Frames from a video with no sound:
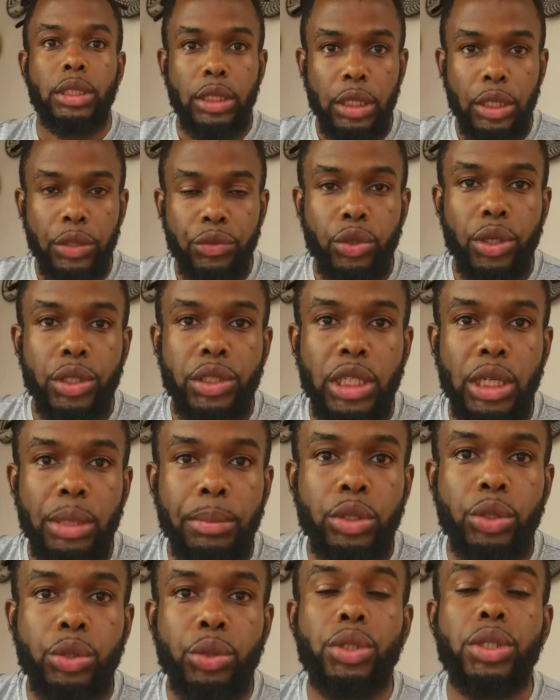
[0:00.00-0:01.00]
If you are
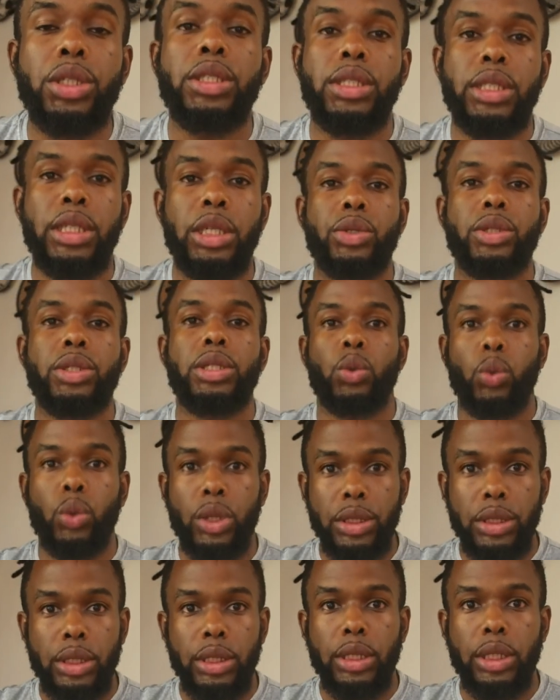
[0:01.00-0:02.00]
someone who is seriously
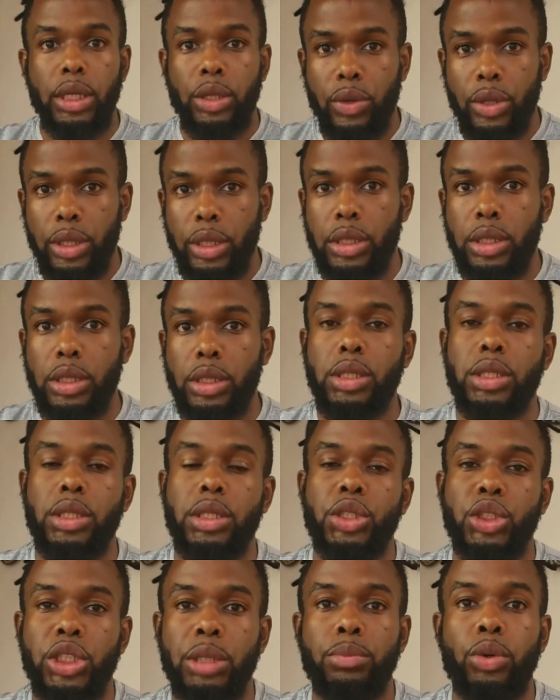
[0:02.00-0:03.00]
wanting a Rwandan
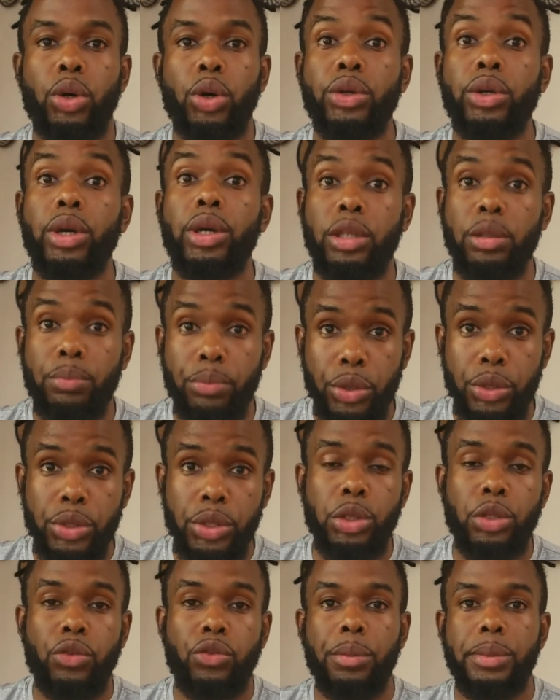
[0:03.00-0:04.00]
citizenship, or you're in the
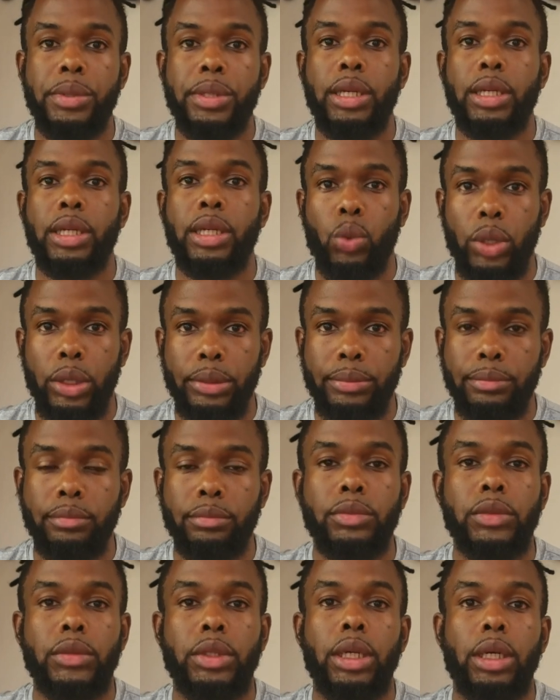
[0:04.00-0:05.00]
process of obtaining one,
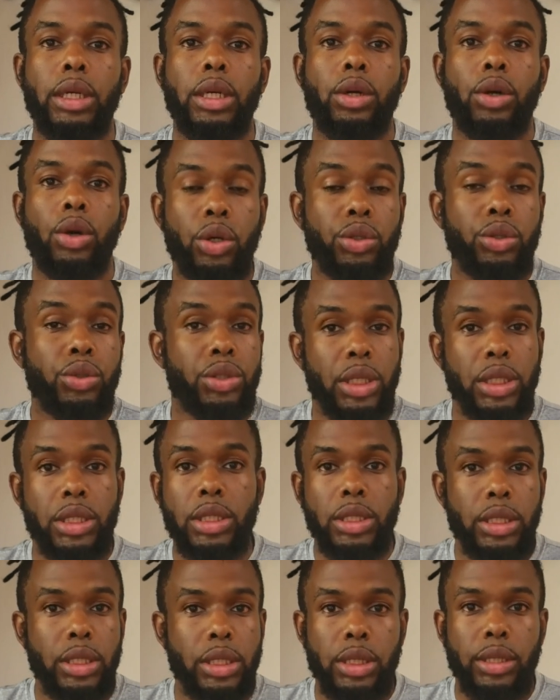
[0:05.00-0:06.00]
or you just
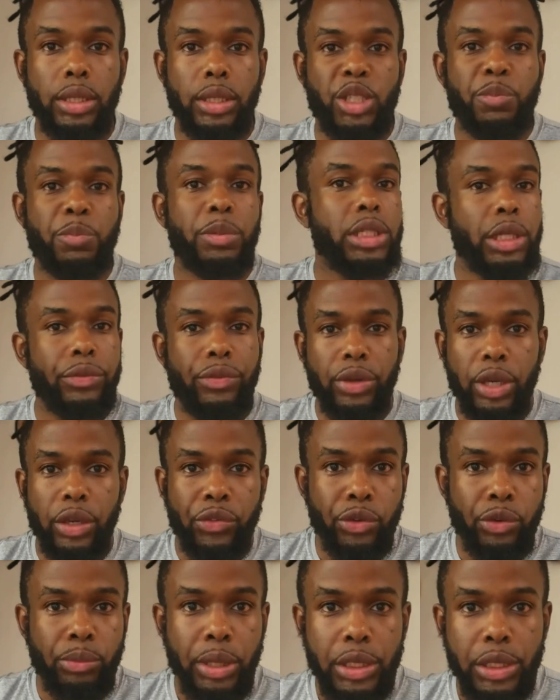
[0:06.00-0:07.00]
need the specific
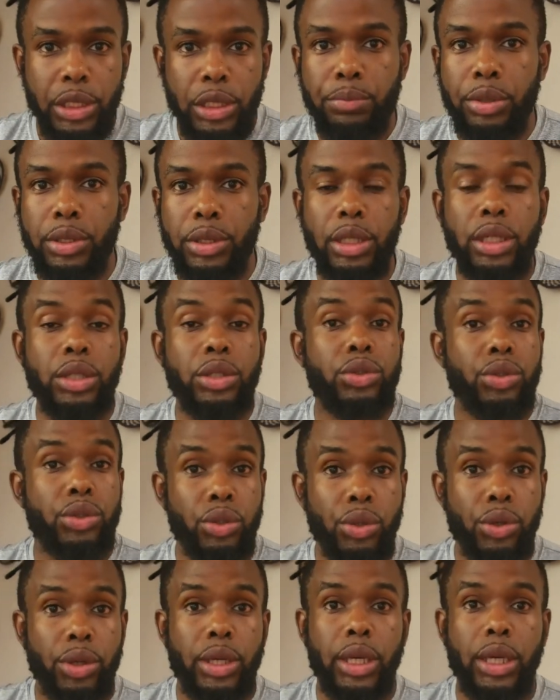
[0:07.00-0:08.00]
information pertaining to
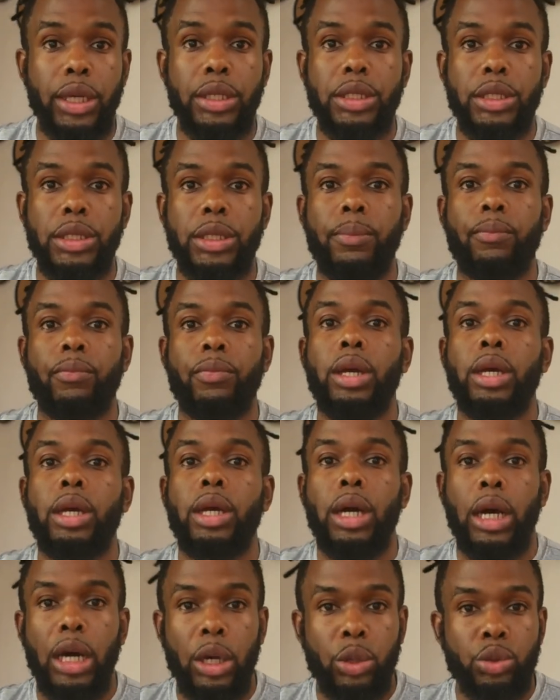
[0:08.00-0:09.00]
your case,
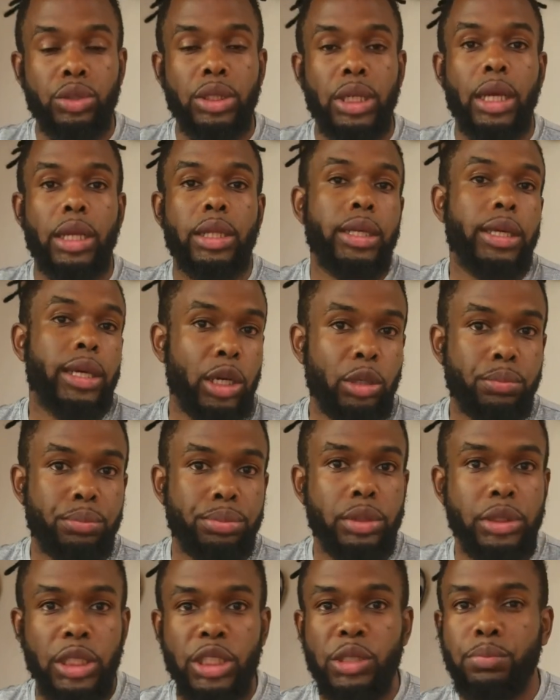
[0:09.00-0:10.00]
I will gladly
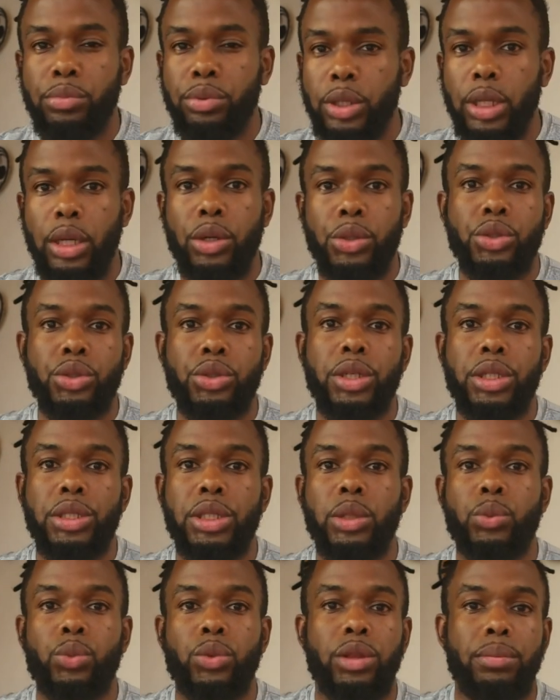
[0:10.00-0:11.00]
help. Just book a
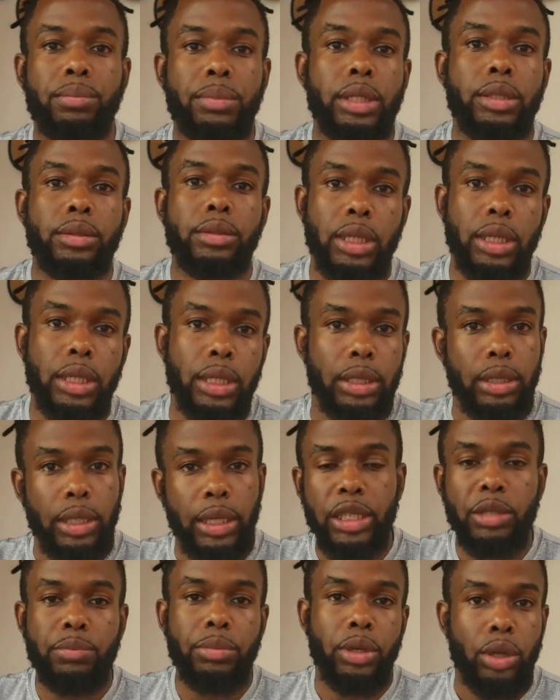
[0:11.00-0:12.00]
consultation with me,
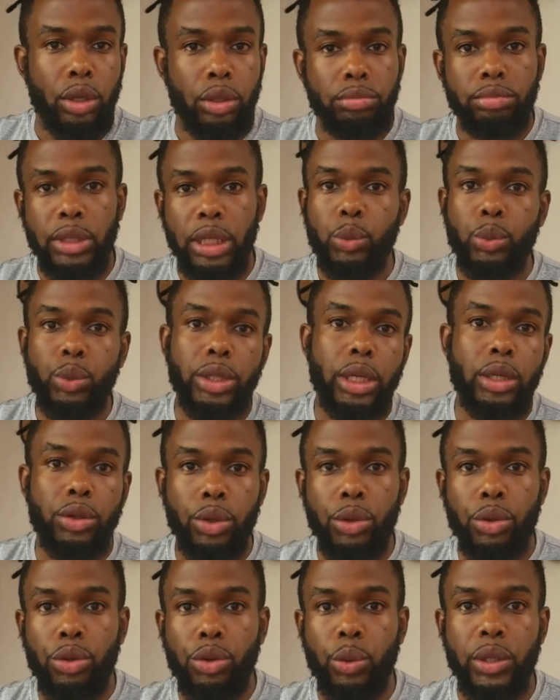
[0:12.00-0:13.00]
link below, and we can
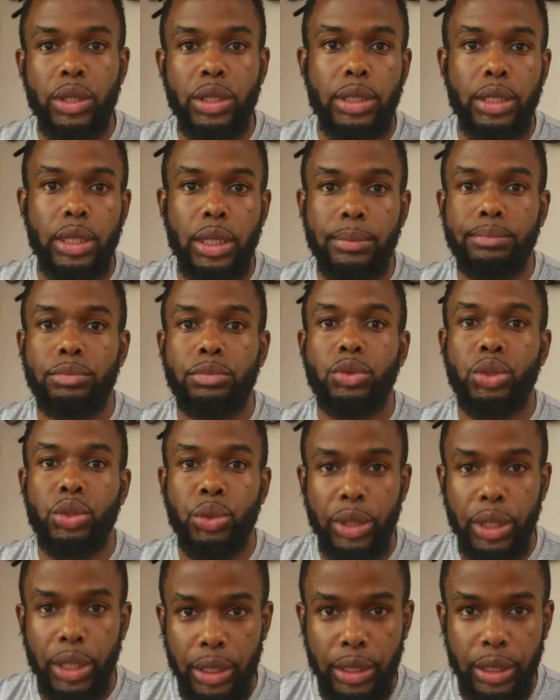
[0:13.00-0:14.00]
go through it
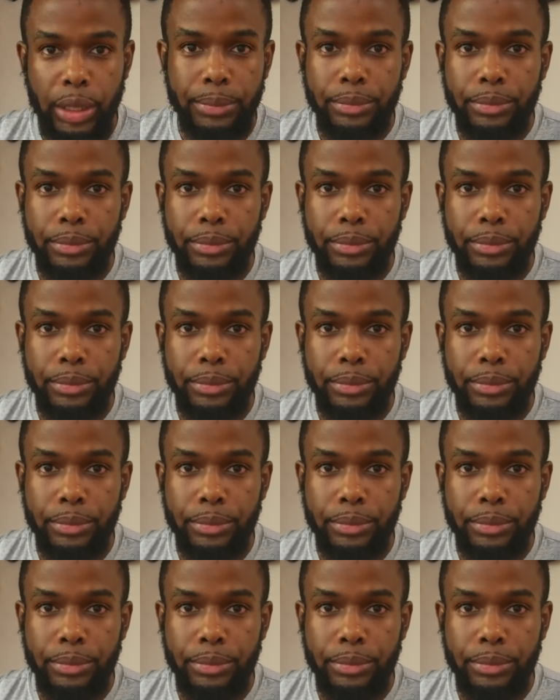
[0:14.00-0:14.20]
together.